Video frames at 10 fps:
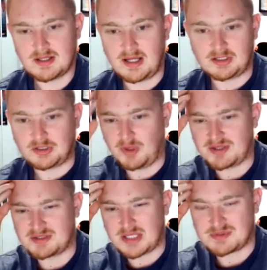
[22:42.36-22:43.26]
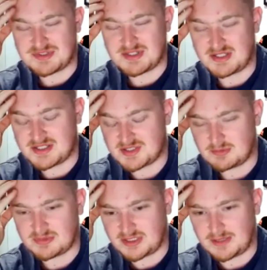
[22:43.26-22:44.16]
don't know why the name of the city slipped
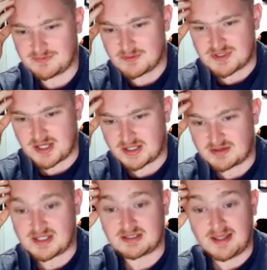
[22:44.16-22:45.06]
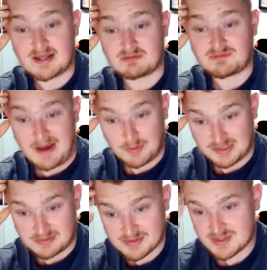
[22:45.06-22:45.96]
my name for a second. The Atlanta
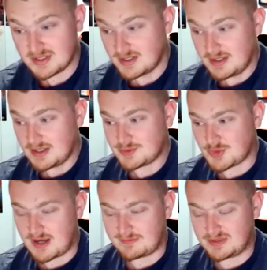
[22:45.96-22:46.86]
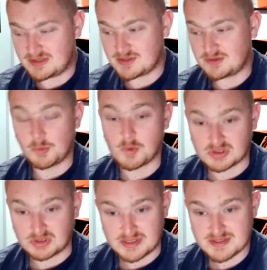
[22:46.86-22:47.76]
Falcons traveling to New
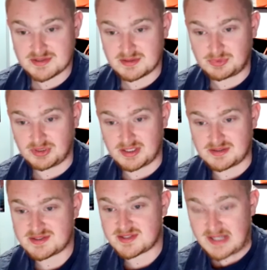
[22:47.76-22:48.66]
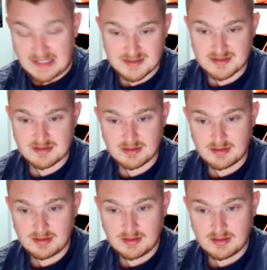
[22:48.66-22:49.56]
Orleans to play the Saints.
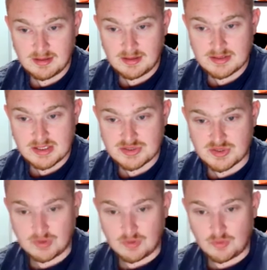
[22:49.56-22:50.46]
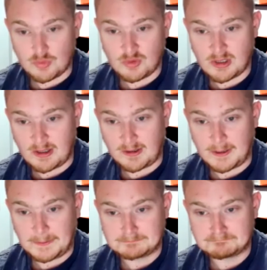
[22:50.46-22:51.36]
So,
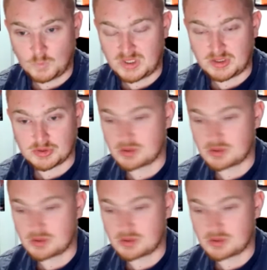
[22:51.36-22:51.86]
what are